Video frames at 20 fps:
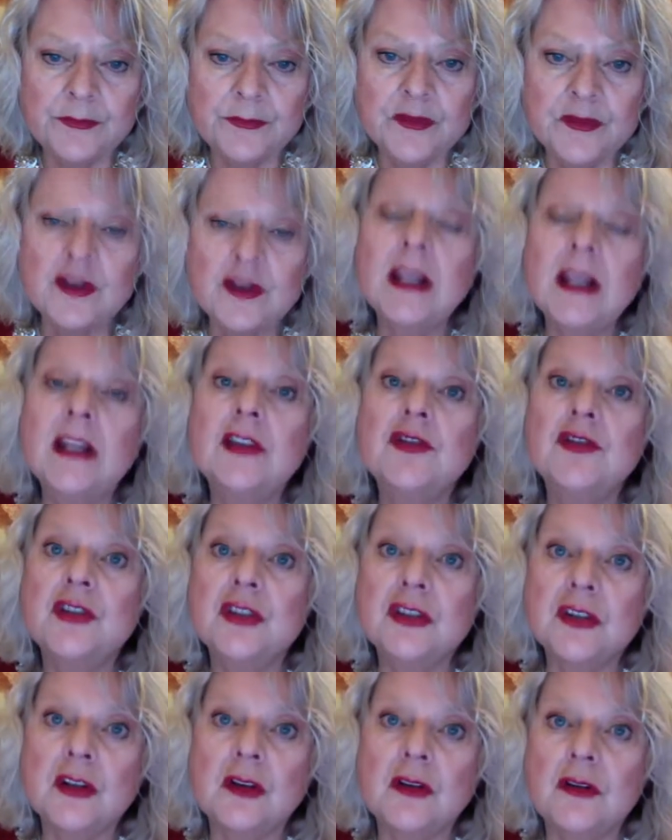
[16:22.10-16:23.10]

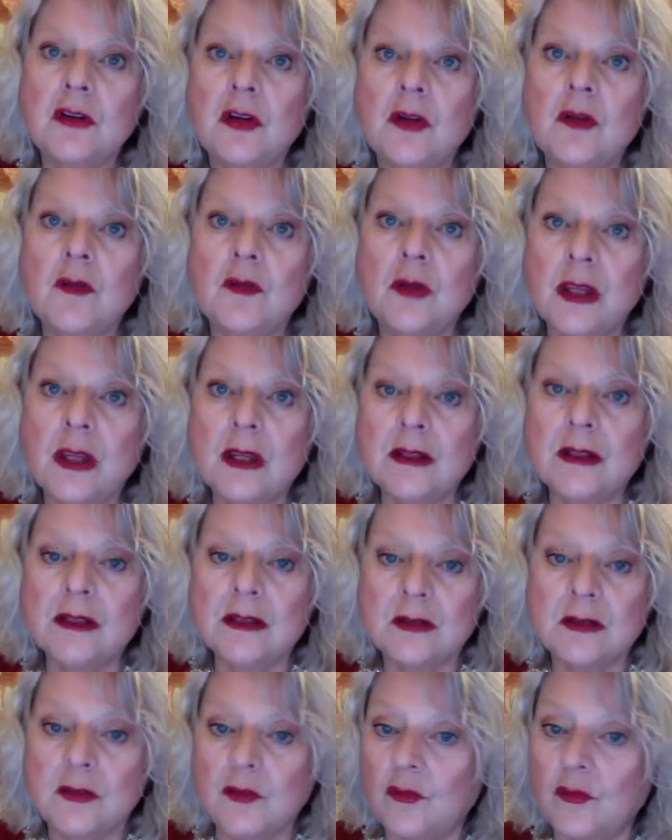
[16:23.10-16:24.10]
changes are
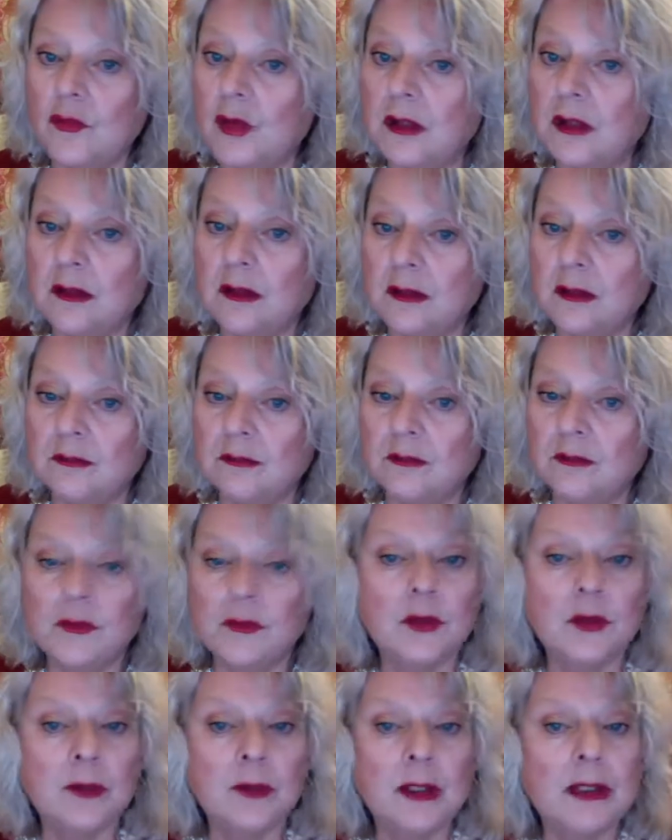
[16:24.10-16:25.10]
always welcome.
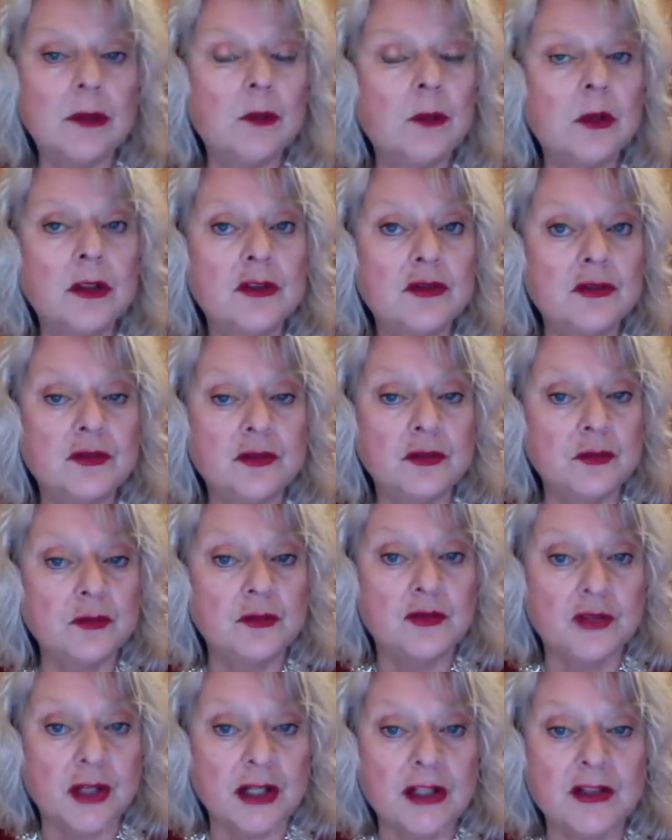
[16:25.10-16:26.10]
No matter what you do,
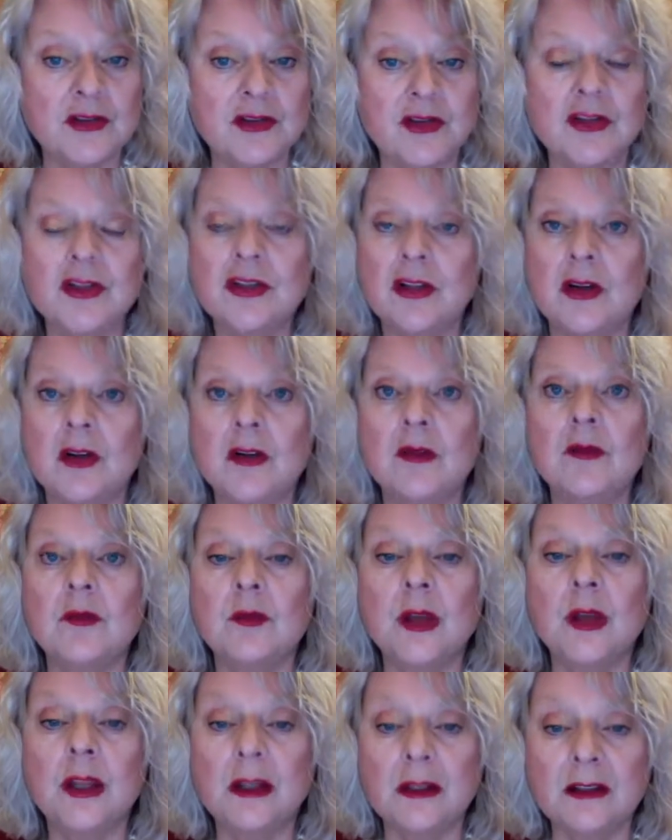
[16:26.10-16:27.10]
changes are
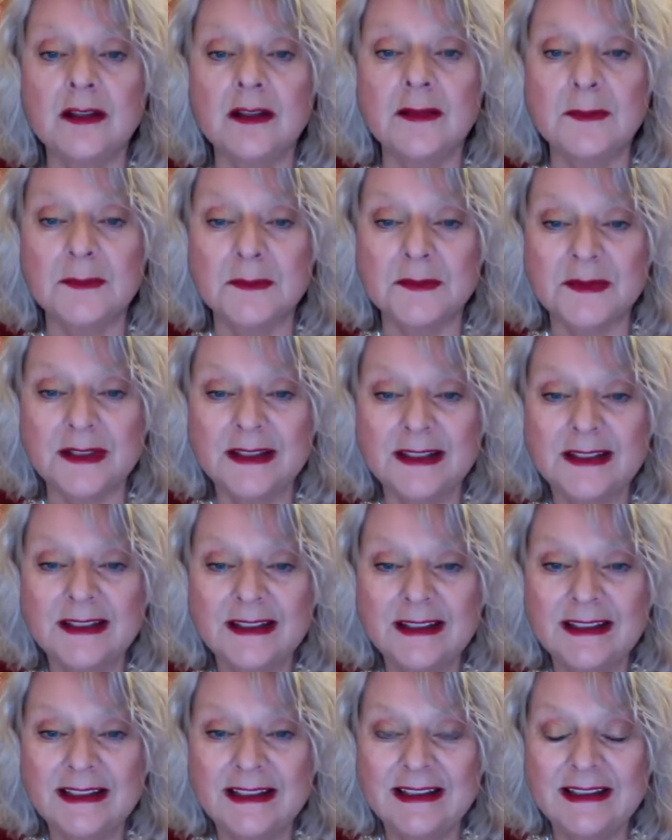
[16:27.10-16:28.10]
welcome,
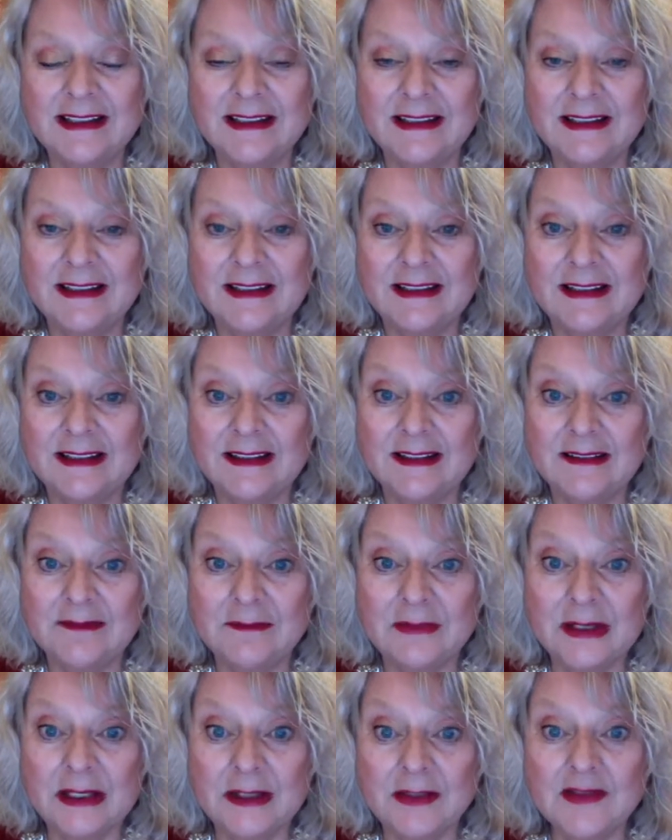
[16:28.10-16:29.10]

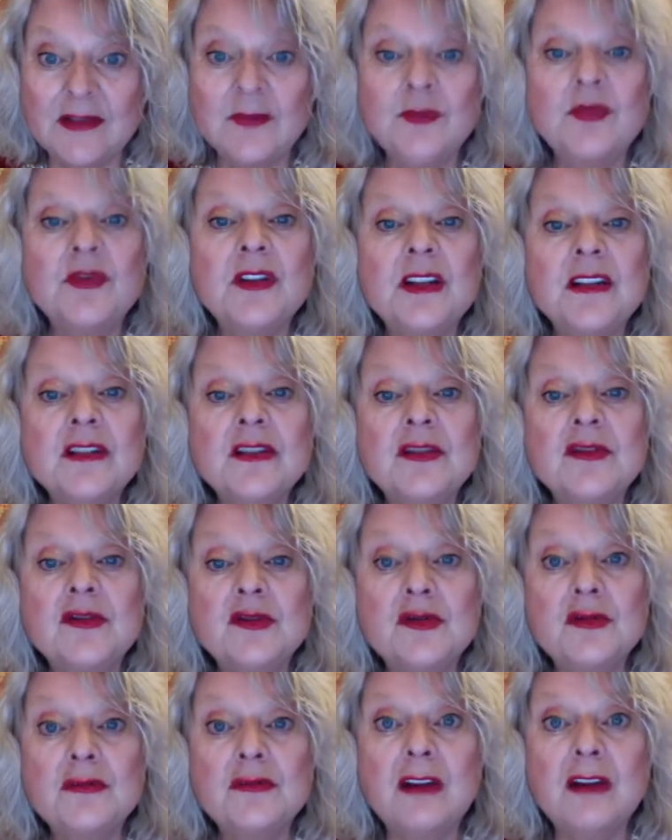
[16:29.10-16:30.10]
because it brings
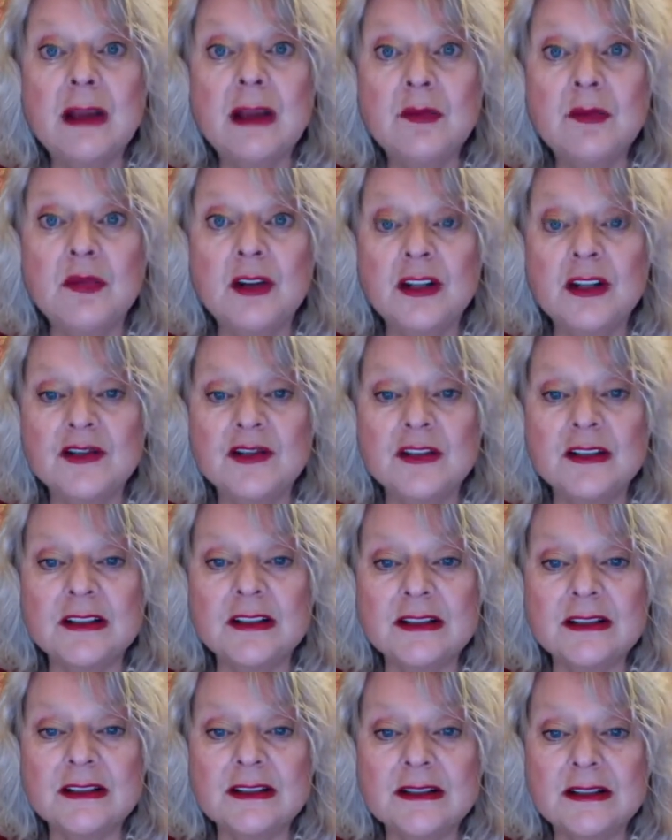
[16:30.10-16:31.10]
new
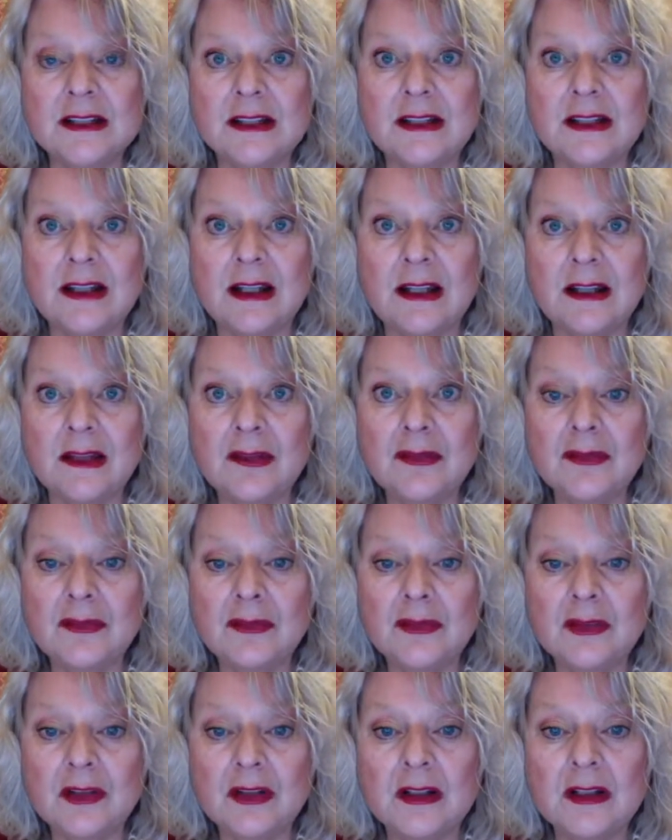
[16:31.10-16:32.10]
vibrations in
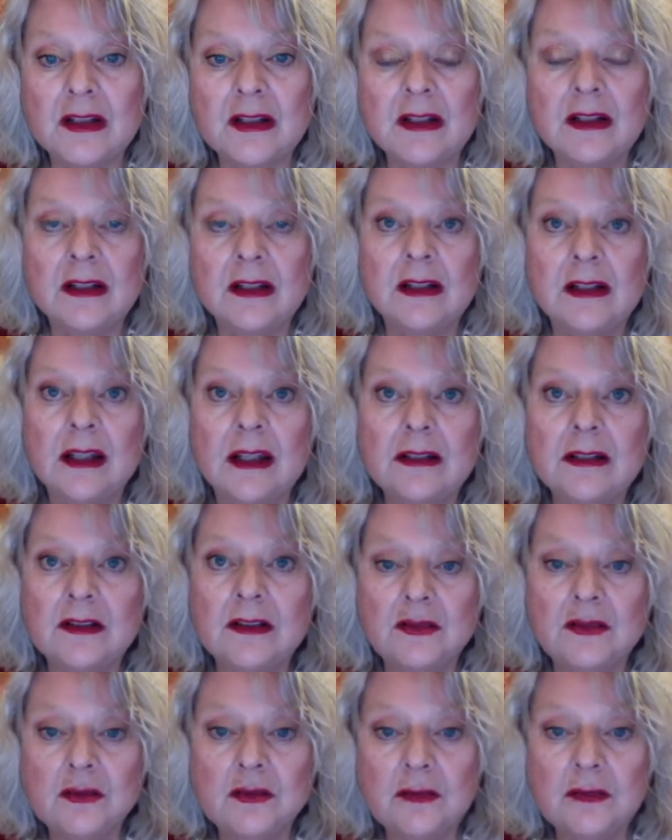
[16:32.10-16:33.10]
life. And a
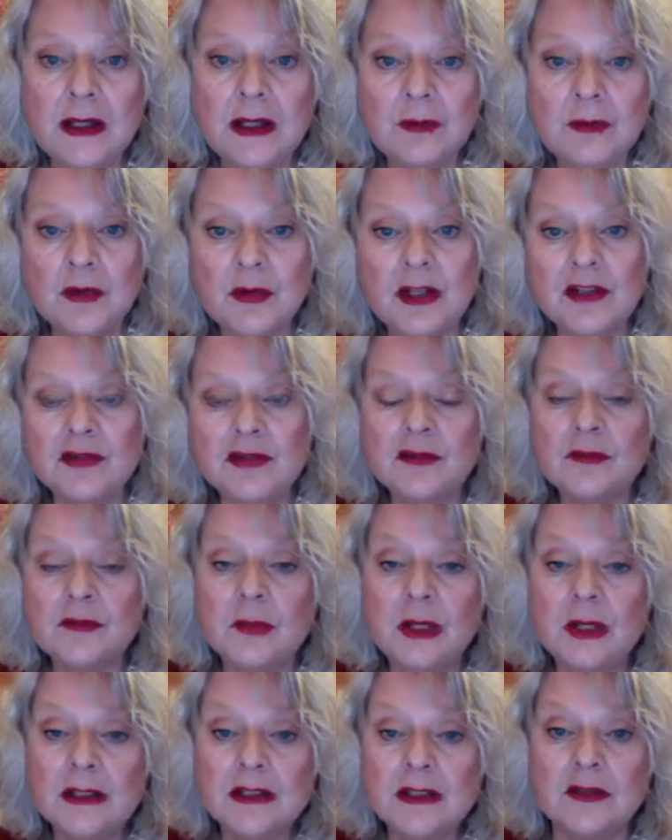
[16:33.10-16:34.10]
new vibration
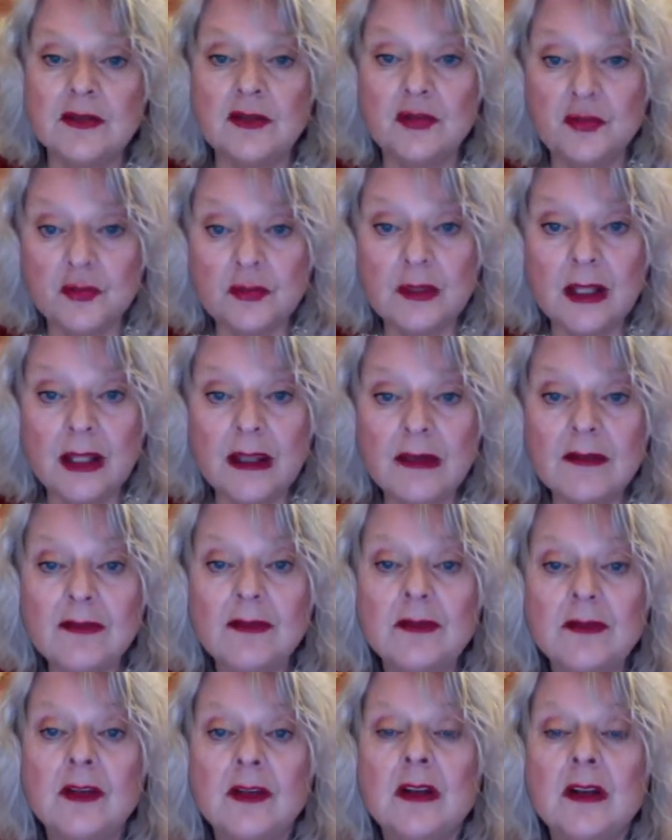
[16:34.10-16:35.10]
makes a new
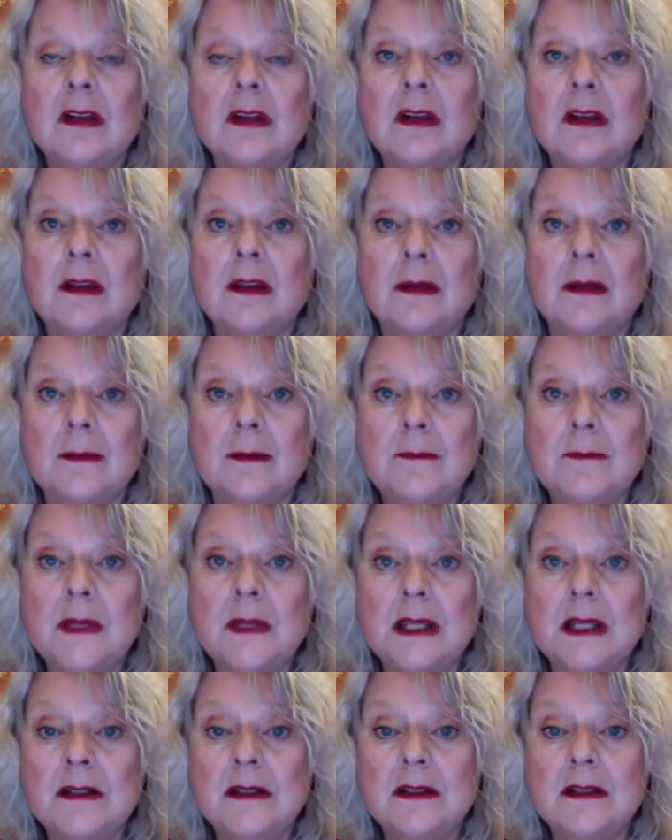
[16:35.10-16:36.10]
life. It
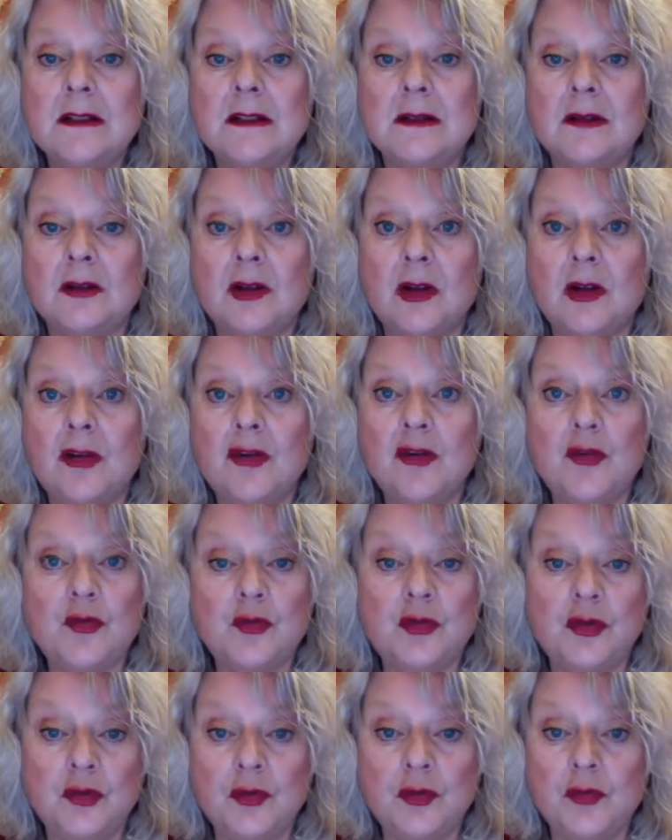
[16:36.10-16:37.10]
makes a new
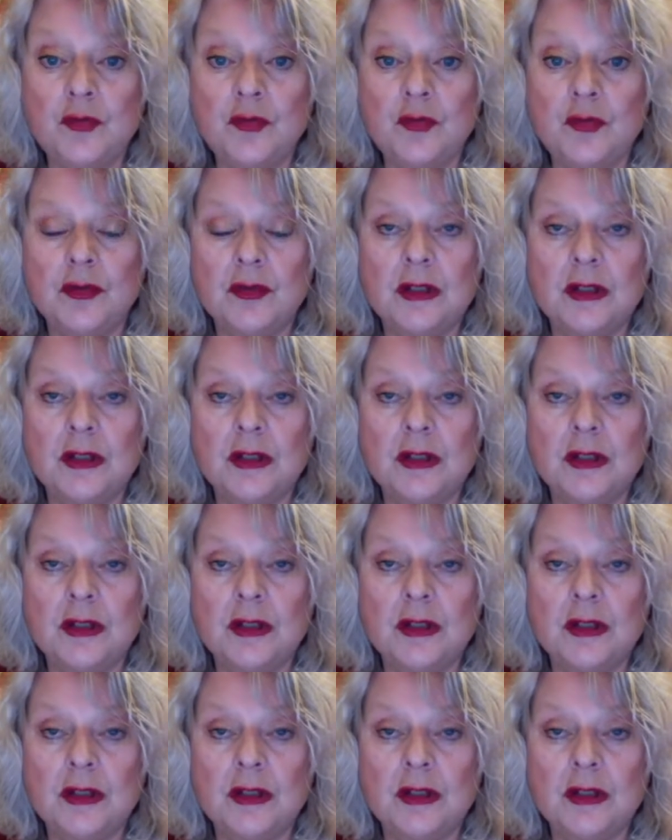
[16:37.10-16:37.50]
you.